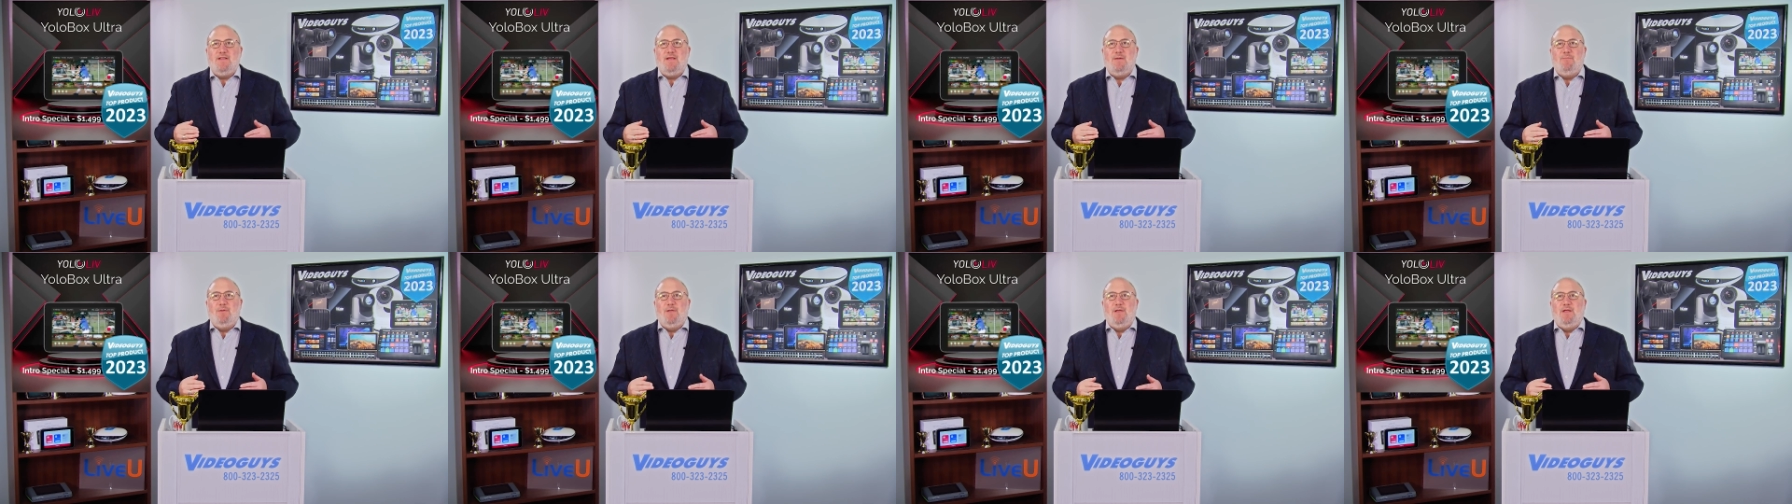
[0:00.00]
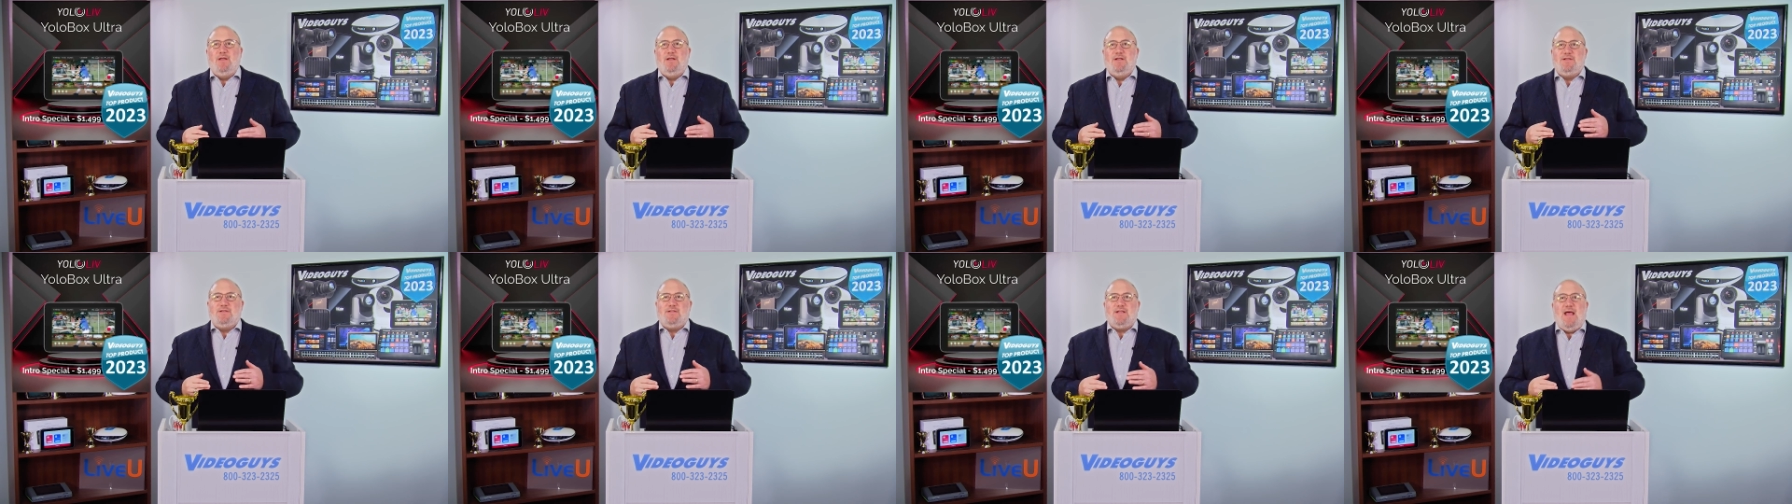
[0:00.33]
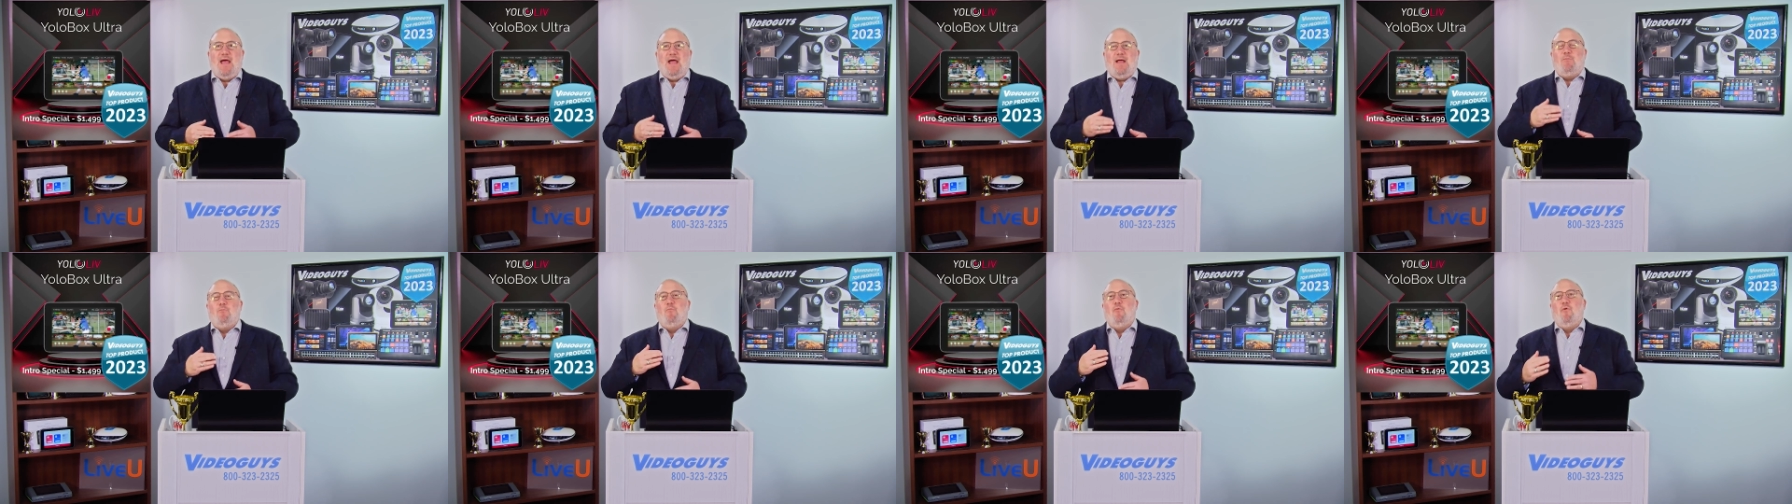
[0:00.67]
the ability to
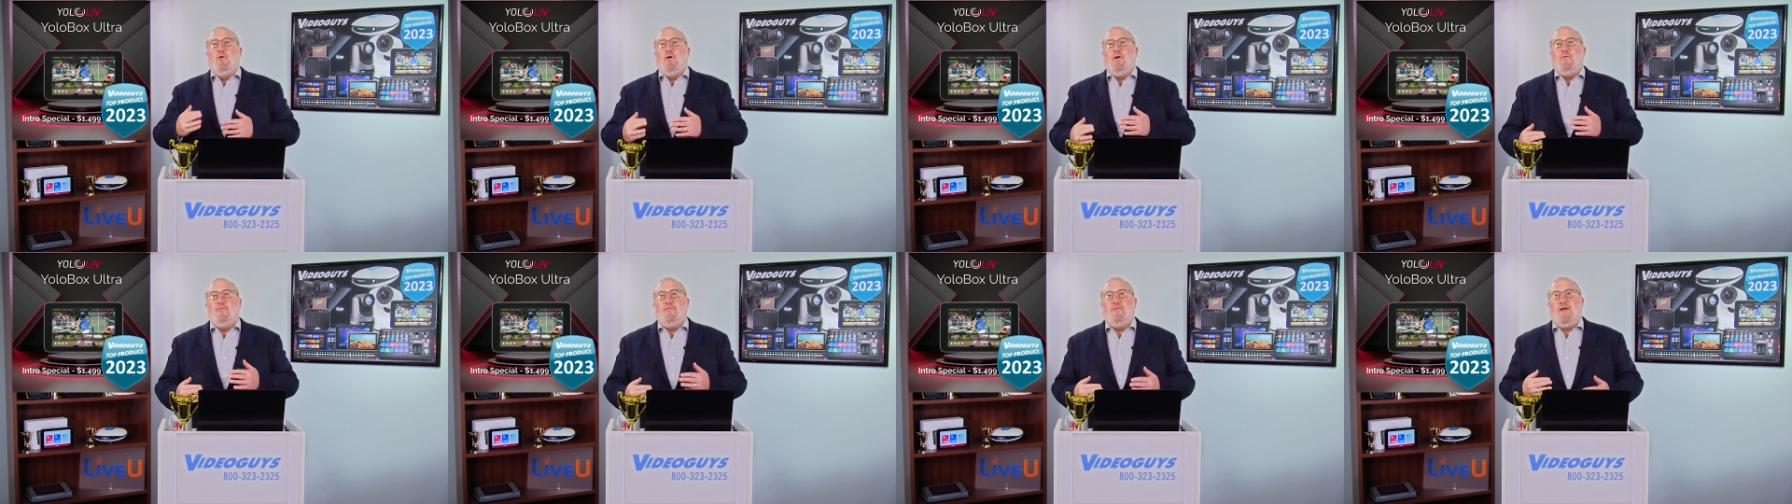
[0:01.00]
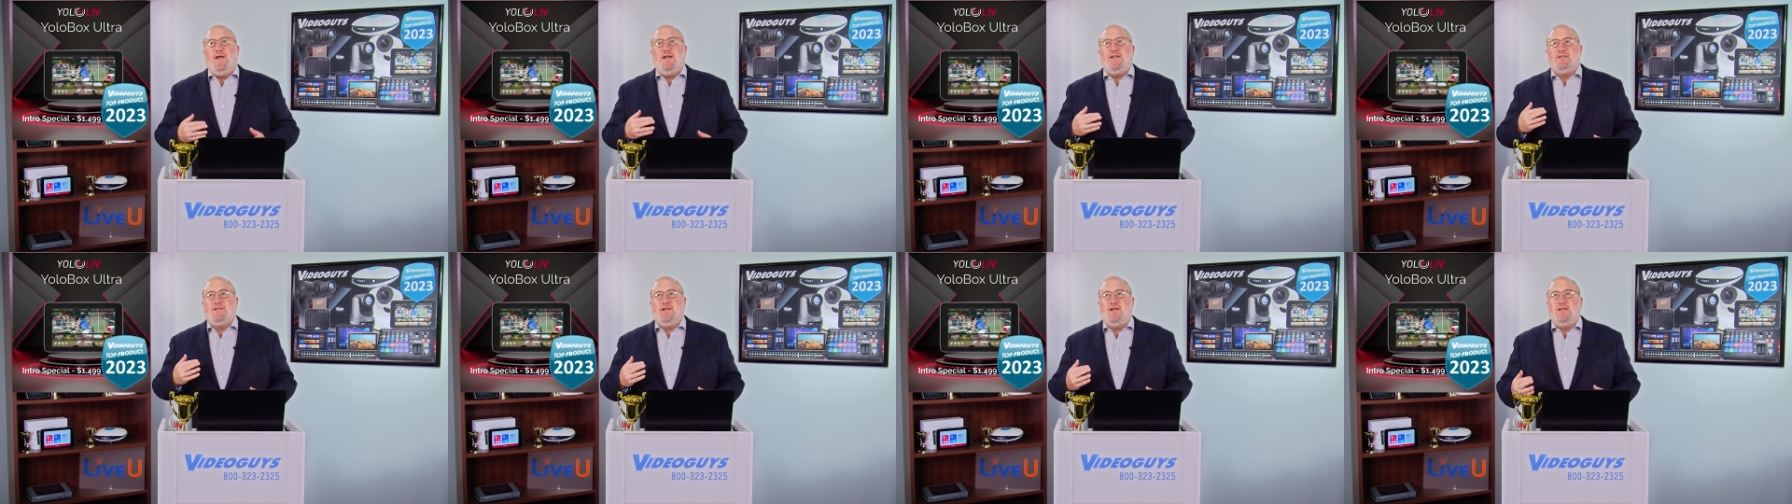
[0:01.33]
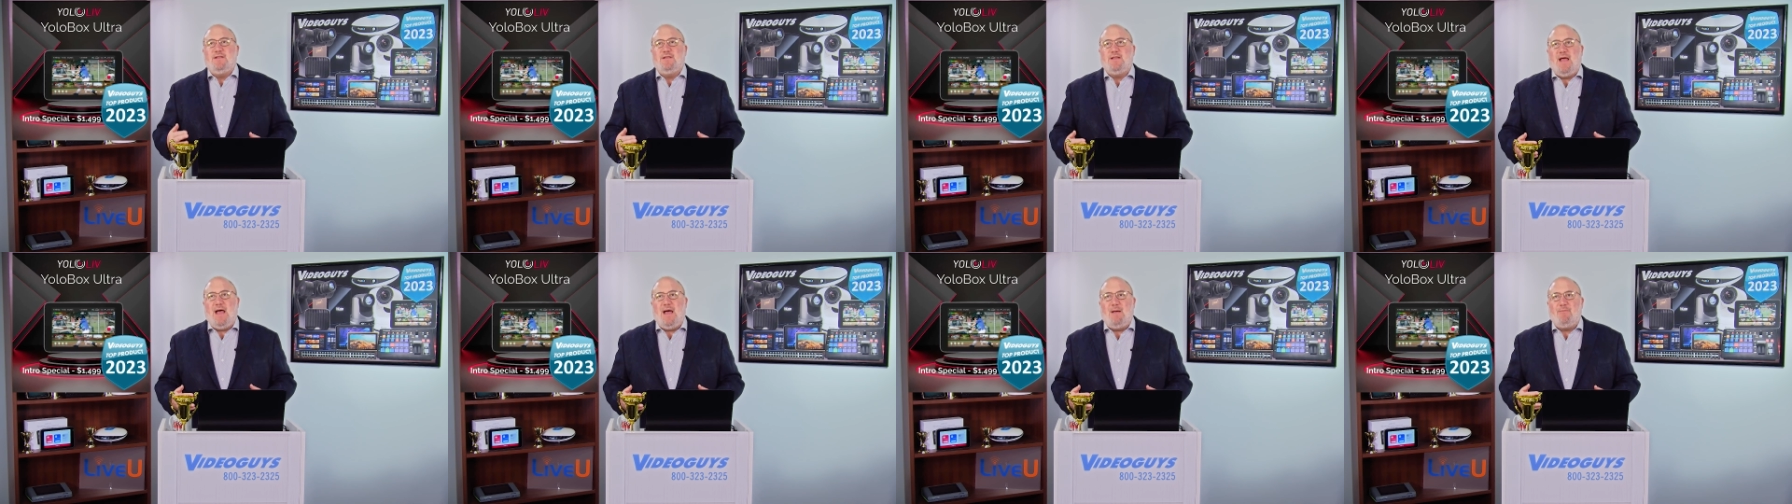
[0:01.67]
stack more effects
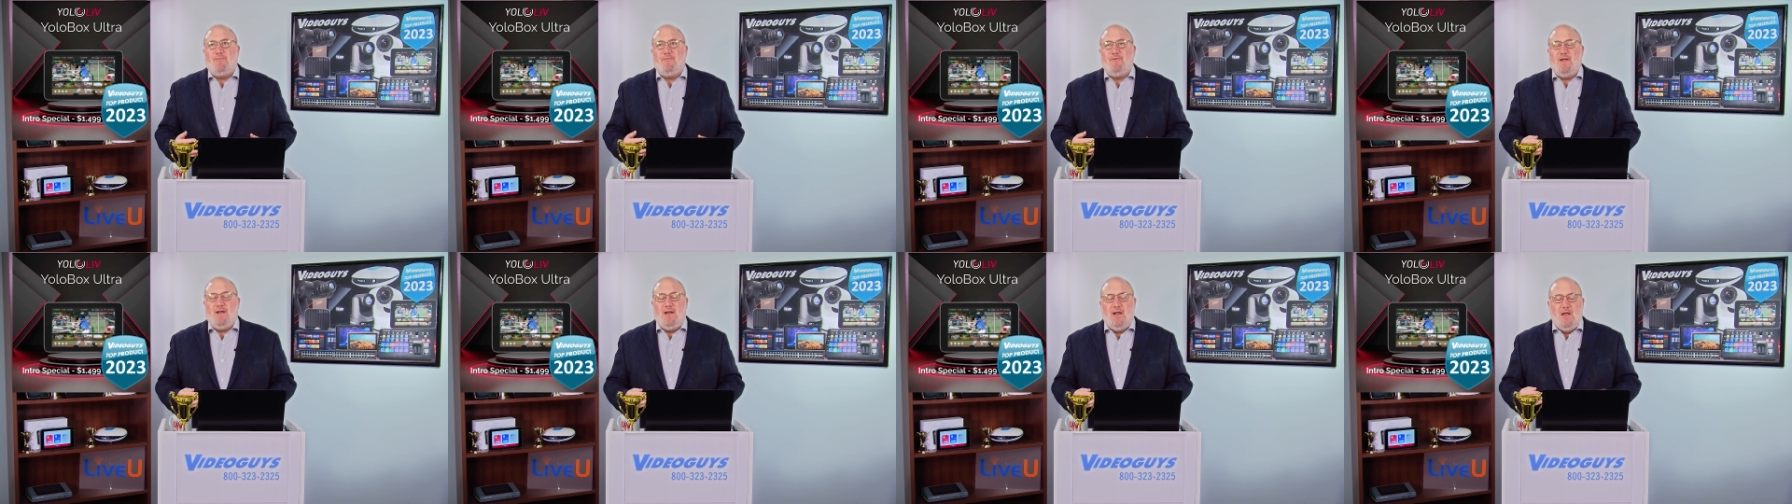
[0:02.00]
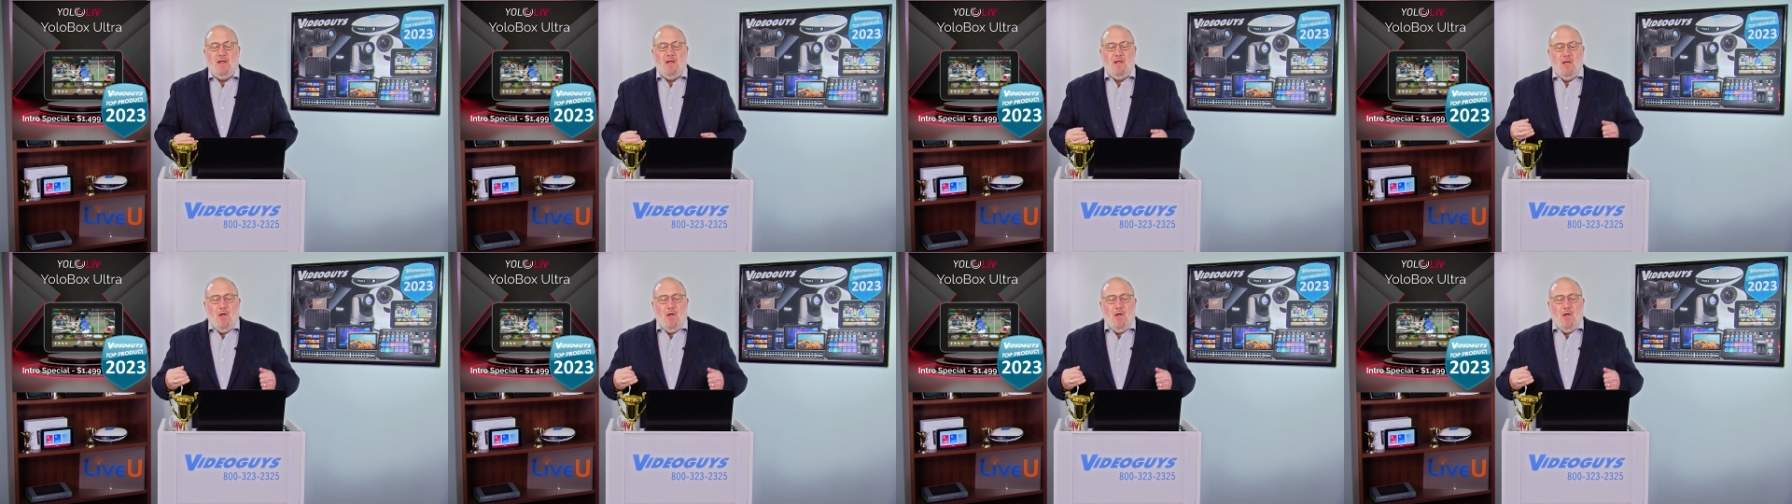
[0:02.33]
on top of it.